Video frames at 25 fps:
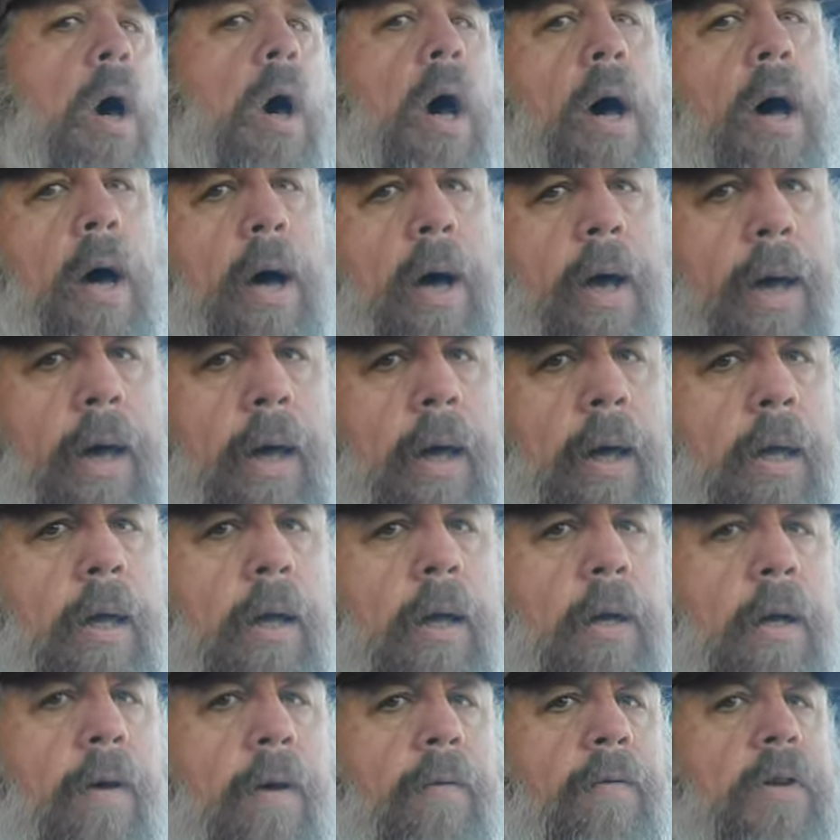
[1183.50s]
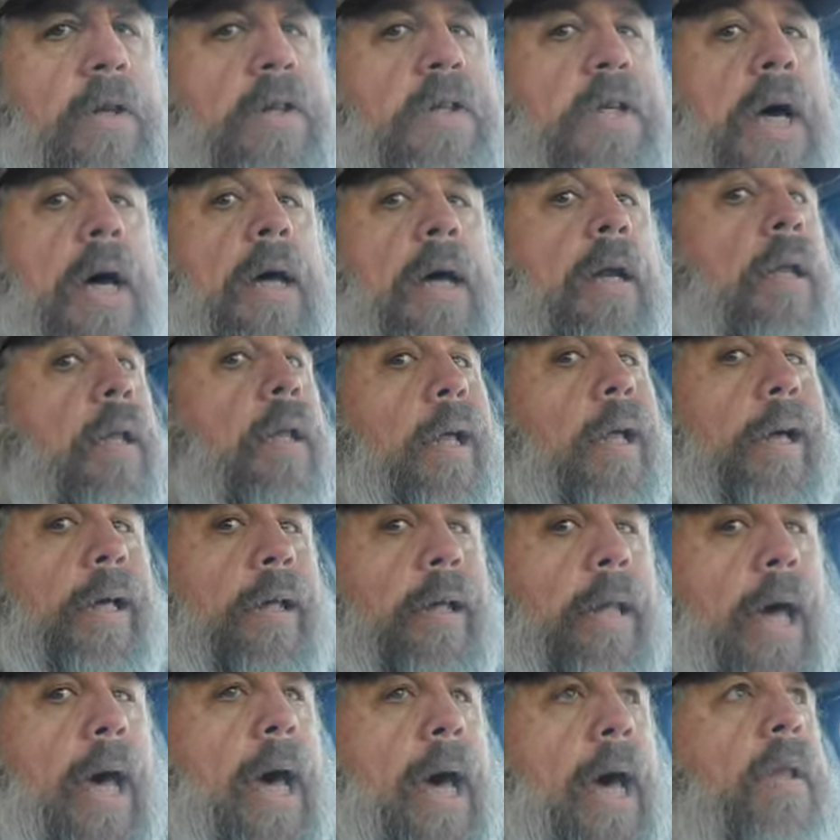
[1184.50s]
why, if you tied it
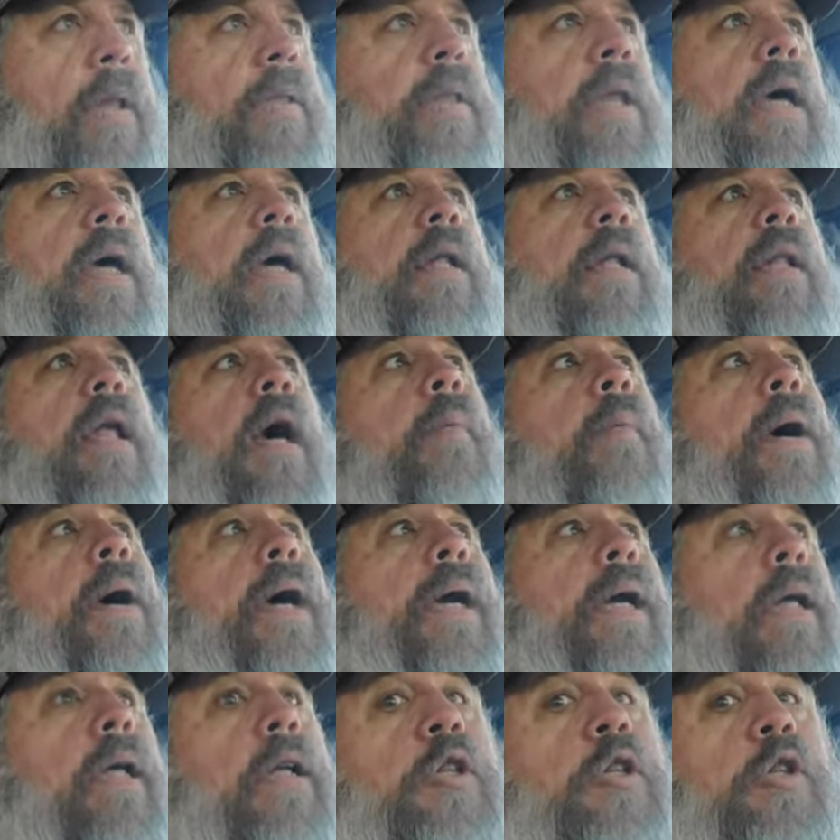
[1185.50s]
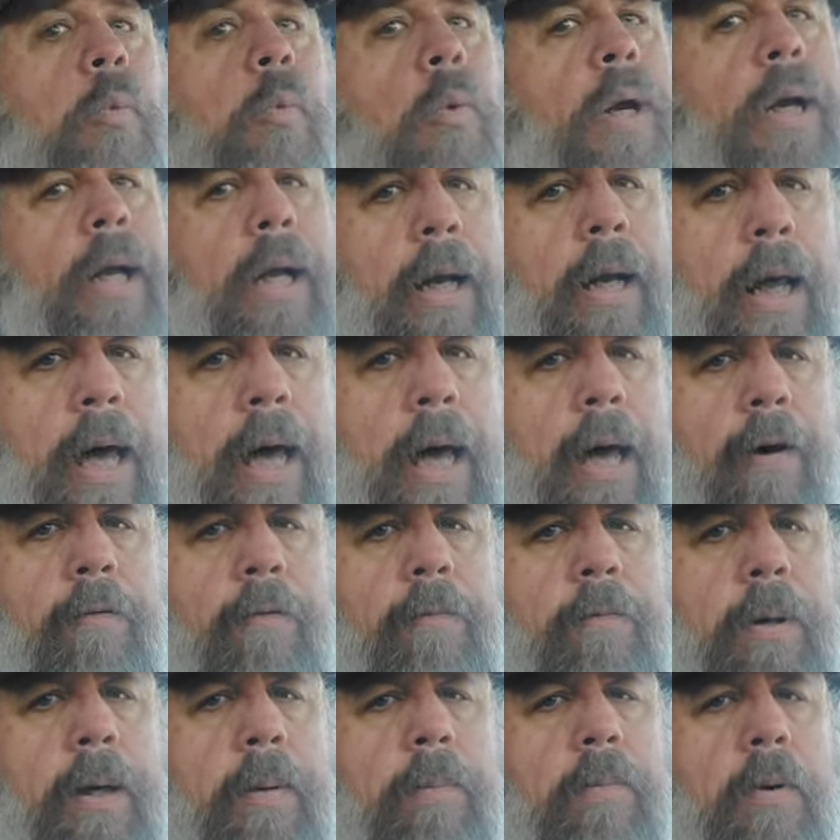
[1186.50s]
like that, then I might get 20.5
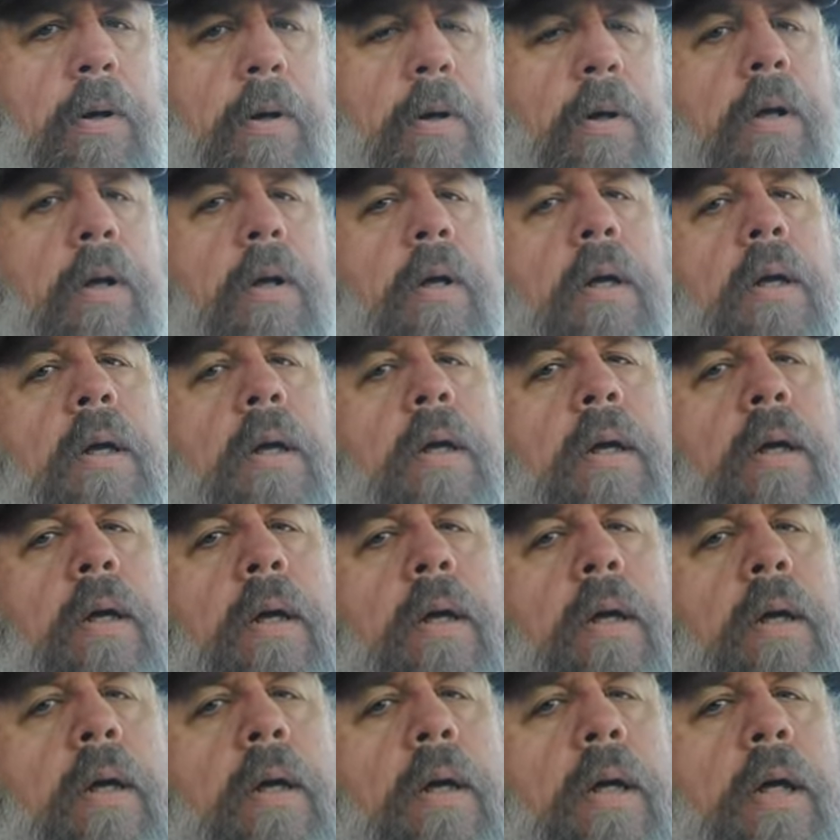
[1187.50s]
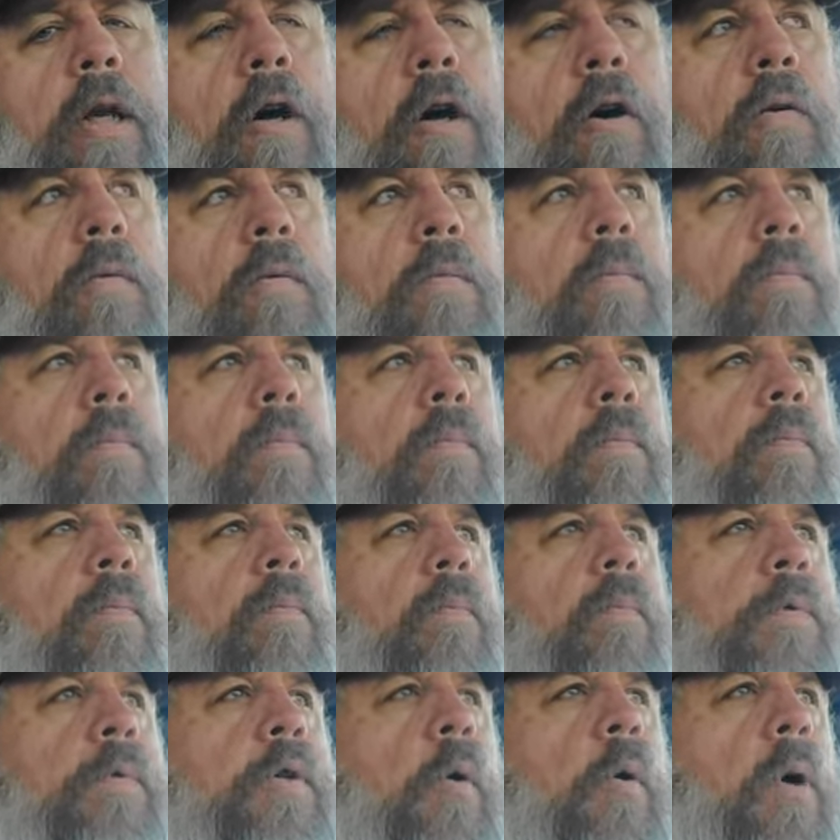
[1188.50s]
people,
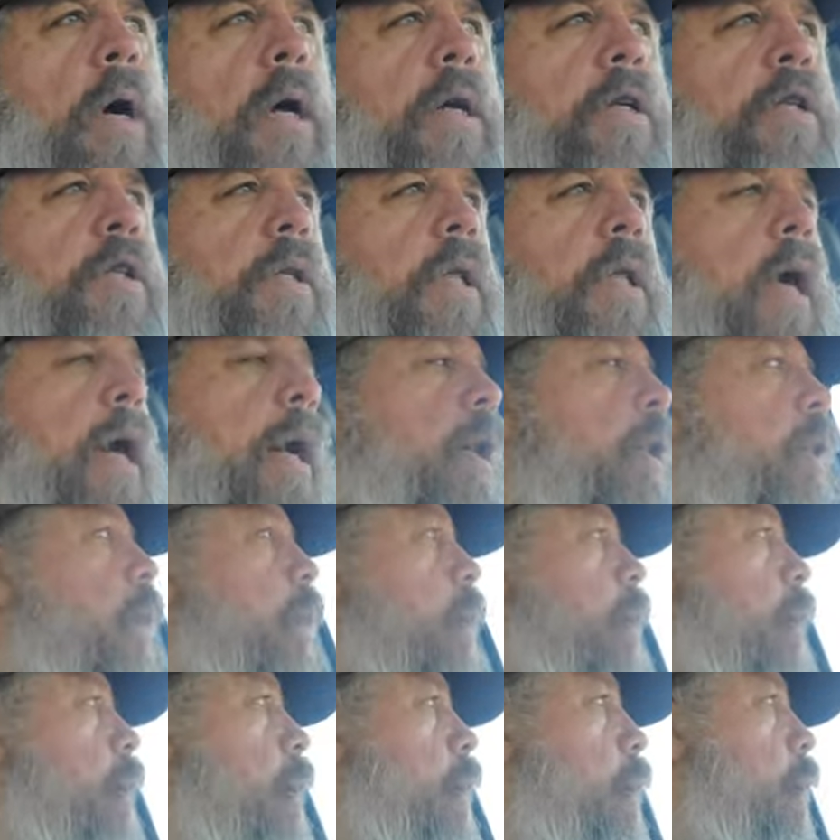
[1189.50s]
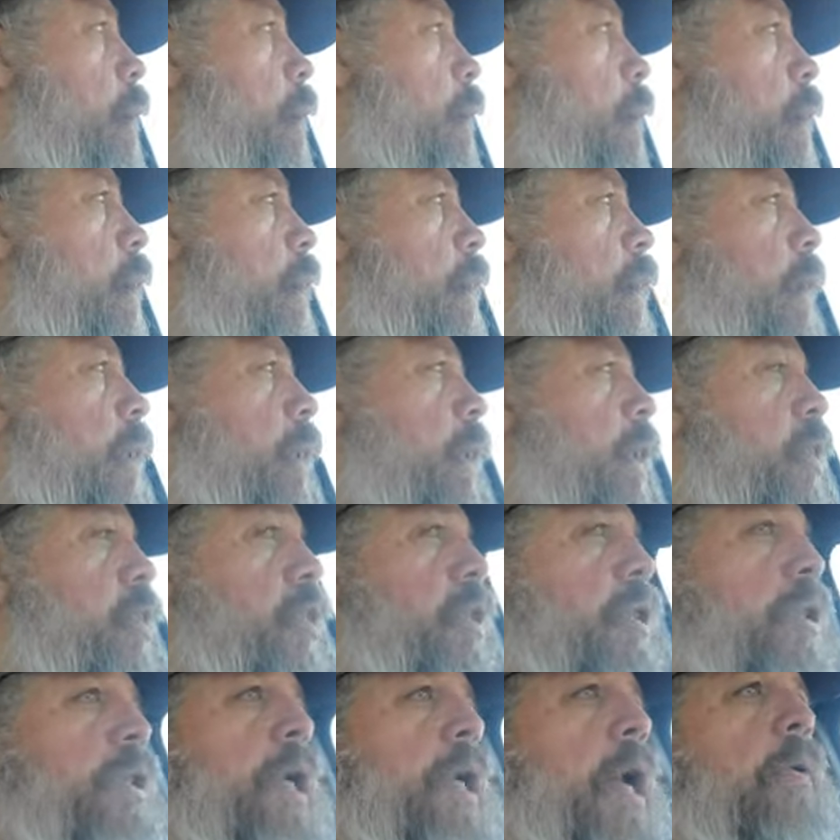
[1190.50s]
to watch that. That's
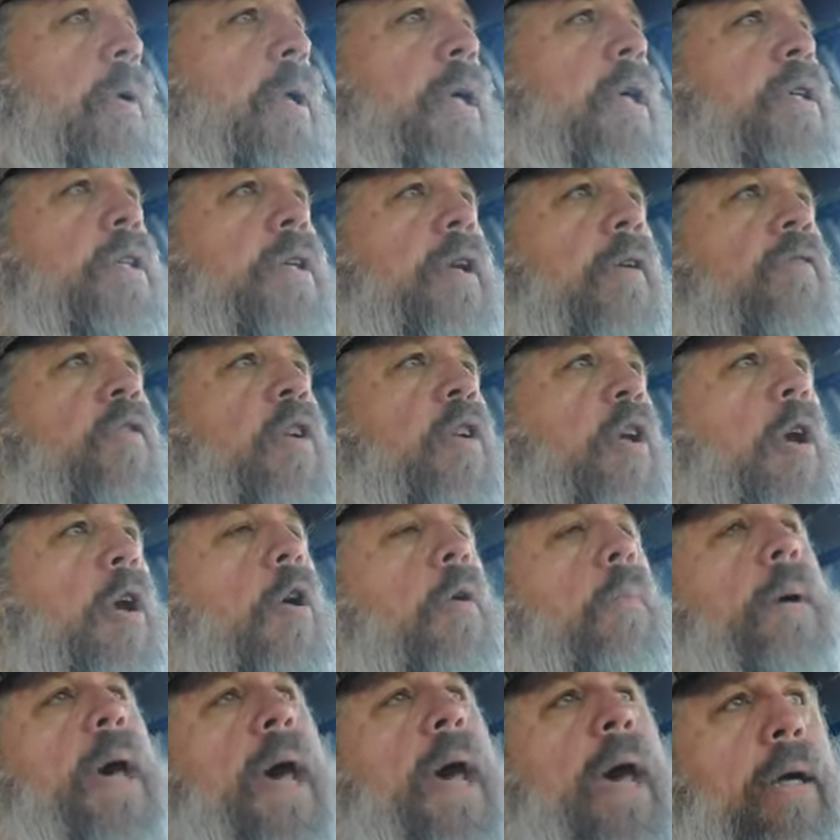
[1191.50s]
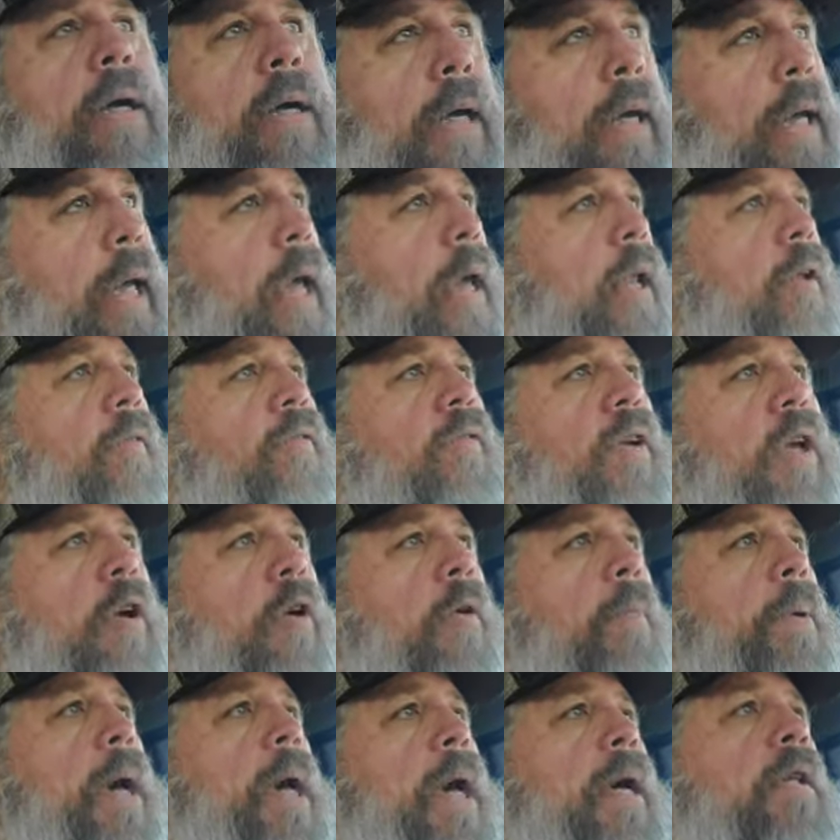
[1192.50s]
just how it is. If you go back again,
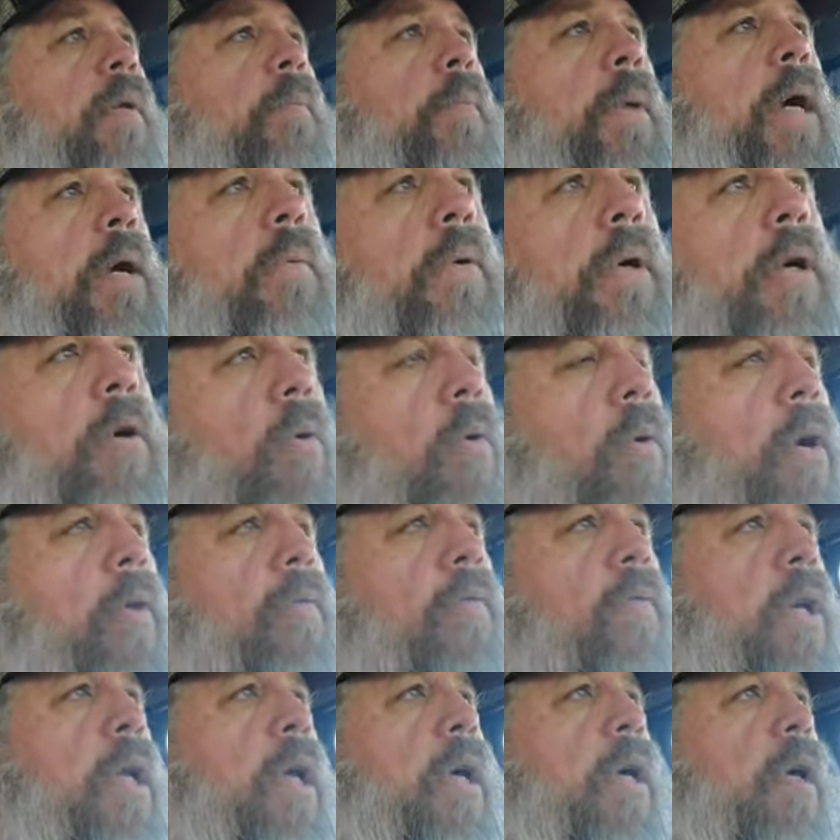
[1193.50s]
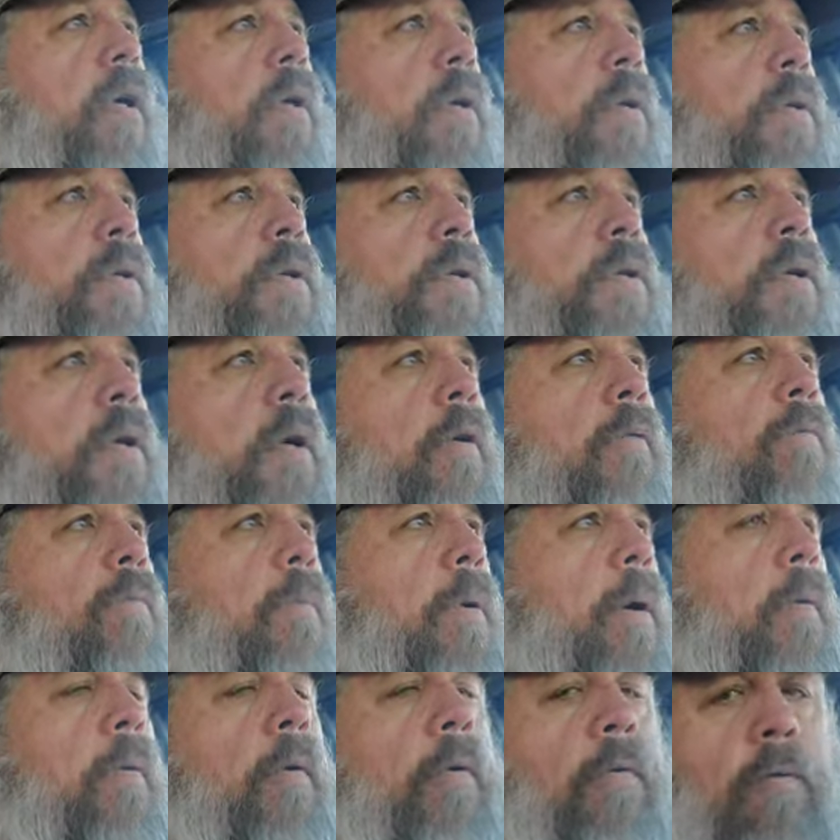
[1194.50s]
if you go back to my recorded videos
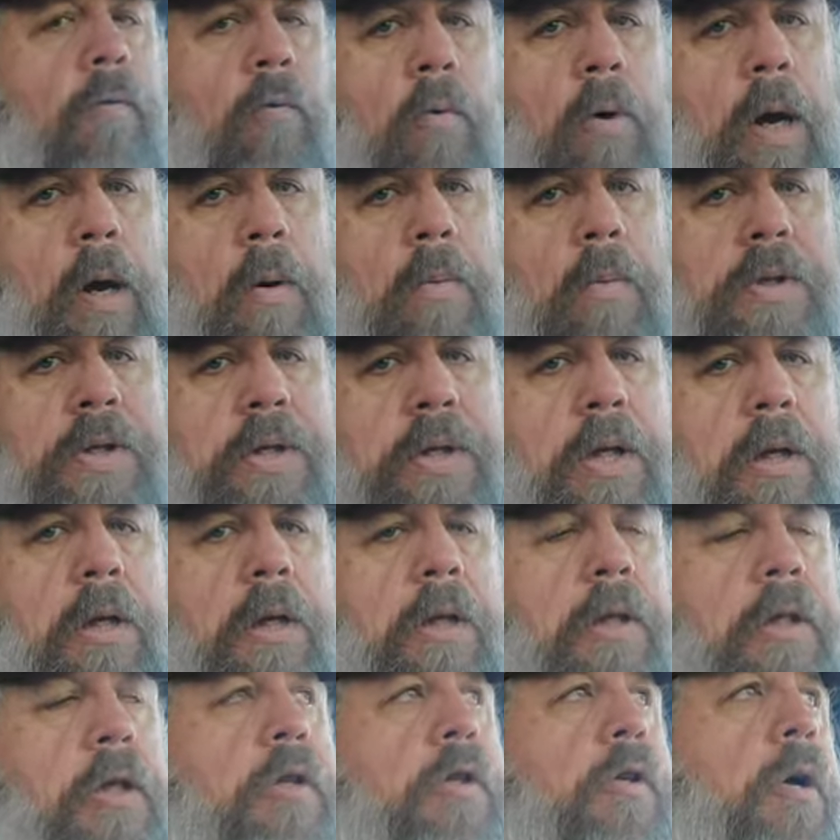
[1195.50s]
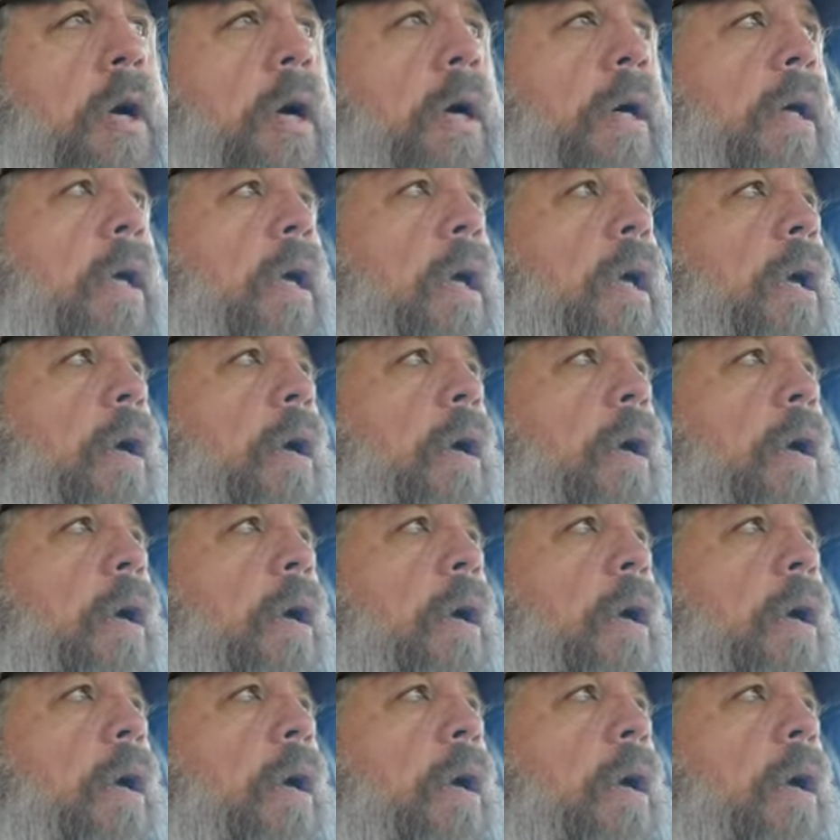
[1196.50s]
of when I was still in the truck,